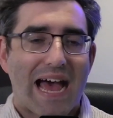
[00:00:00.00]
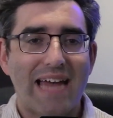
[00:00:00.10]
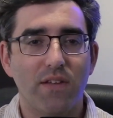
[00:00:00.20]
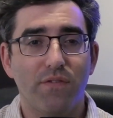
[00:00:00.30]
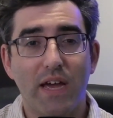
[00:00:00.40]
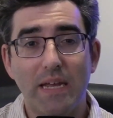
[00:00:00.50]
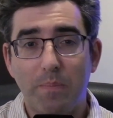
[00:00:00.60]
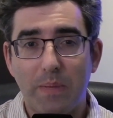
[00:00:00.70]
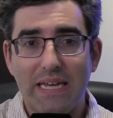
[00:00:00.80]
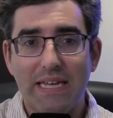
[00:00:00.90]
And if
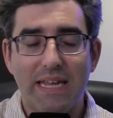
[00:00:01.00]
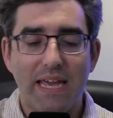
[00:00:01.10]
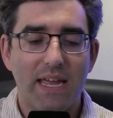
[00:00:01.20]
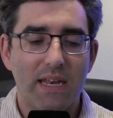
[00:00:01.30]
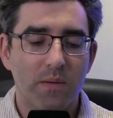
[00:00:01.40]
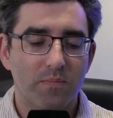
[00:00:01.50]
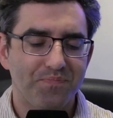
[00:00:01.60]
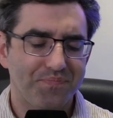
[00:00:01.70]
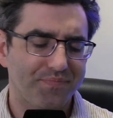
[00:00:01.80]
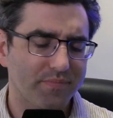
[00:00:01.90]
I'd been in
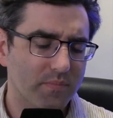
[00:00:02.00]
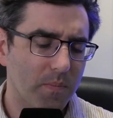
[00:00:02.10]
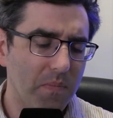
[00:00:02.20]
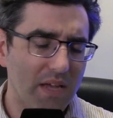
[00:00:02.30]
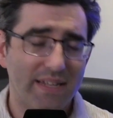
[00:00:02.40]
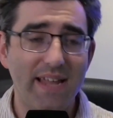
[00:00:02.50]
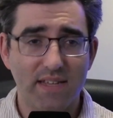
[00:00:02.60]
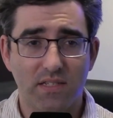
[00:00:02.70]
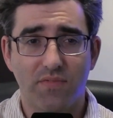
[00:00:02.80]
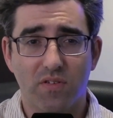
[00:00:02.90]

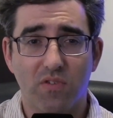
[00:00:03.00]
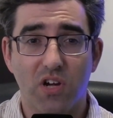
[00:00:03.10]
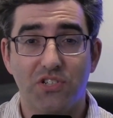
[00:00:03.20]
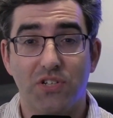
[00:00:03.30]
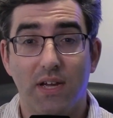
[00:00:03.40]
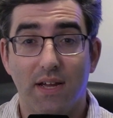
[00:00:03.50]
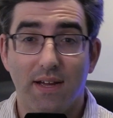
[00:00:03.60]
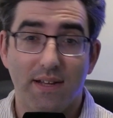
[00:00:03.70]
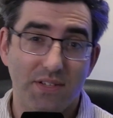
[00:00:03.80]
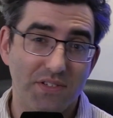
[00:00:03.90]
less of a rush
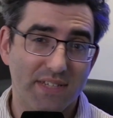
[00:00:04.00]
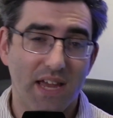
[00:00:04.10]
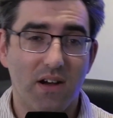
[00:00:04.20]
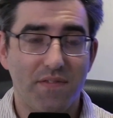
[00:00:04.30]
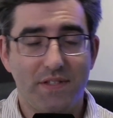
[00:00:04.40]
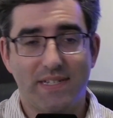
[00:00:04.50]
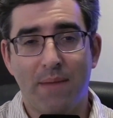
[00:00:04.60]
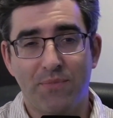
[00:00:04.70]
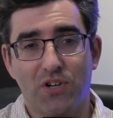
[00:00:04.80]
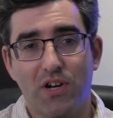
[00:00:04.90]
to just get off this
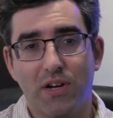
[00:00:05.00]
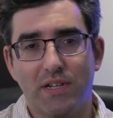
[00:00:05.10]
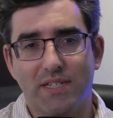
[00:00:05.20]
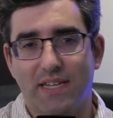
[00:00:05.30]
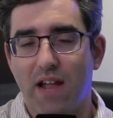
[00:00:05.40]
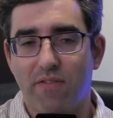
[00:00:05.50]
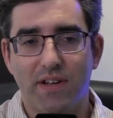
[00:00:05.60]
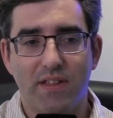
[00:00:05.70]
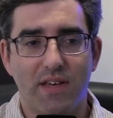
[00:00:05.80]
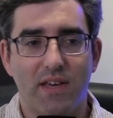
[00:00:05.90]
damn drug, to get
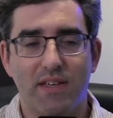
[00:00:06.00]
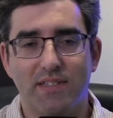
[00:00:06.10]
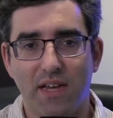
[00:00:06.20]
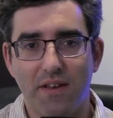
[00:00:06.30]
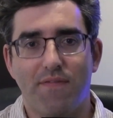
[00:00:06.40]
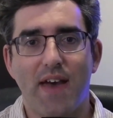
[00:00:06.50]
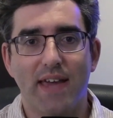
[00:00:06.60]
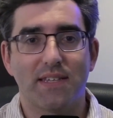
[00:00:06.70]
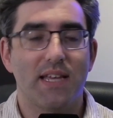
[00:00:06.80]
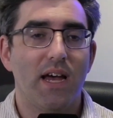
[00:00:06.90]
rid of the side
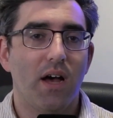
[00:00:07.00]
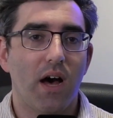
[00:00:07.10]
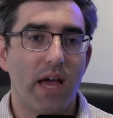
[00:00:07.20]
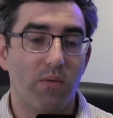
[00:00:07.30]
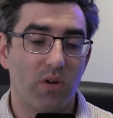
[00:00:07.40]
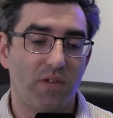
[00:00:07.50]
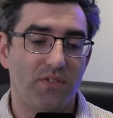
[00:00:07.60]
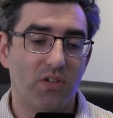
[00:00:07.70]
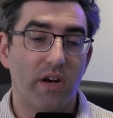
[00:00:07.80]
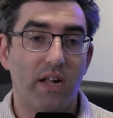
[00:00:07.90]
effects, I would
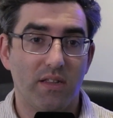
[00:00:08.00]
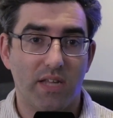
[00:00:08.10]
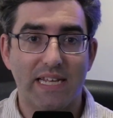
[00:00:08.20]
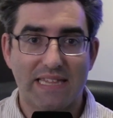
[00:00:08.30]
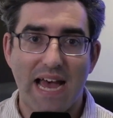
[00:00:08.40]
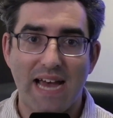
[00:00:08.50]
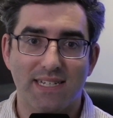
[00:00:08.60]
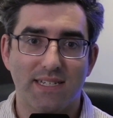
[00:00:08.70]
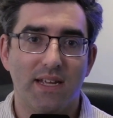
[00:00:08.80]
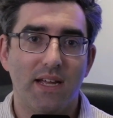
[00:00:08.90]
have done it like
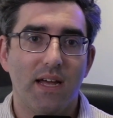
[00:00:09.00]
that.